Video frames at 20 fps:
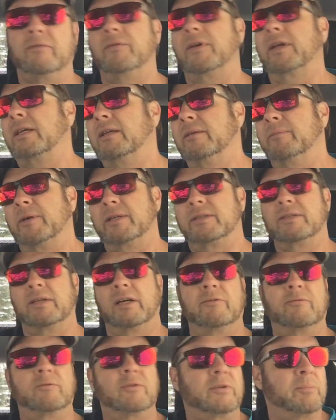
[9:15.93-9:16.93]
Vicki and
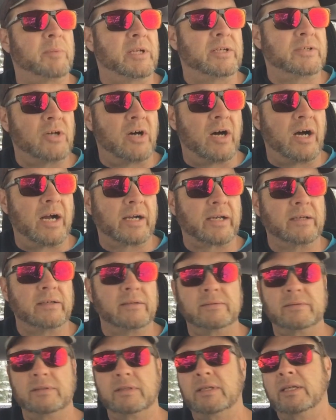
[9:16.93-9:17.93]
myself have been
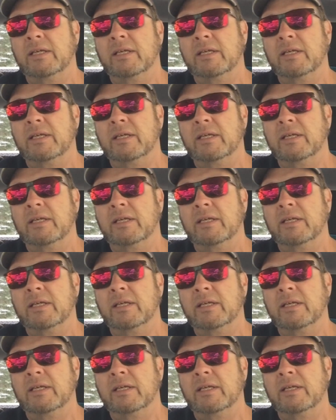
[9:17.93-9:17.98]
talking,